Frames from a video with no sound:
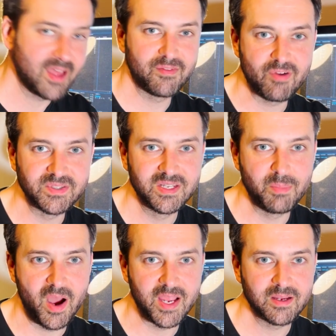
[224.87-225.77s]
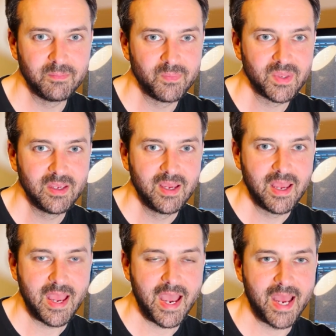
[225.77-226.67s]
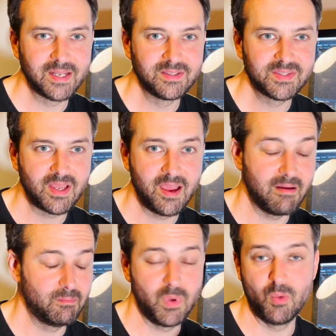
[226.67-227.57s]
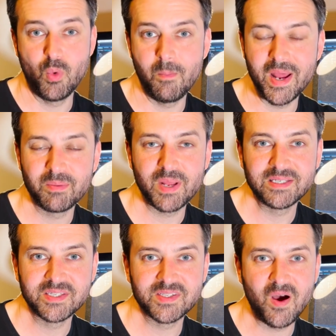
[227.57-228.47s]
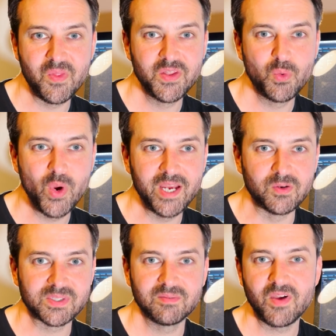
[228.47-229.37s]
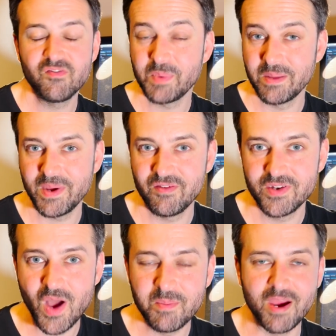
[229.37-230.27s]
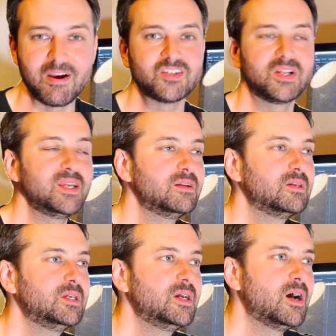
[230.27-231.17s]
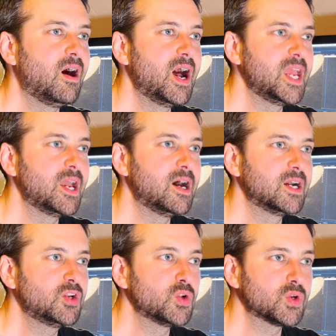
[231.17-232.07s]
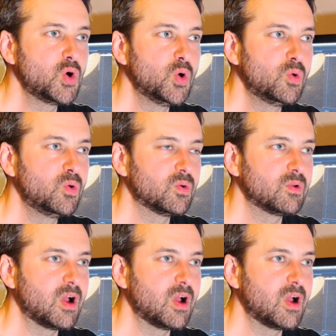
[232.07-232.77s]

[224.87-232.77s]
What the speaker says: at the front of the bike. And well, what better place to start than the wheels? They've been a bit of a nightmare, actually. I got a call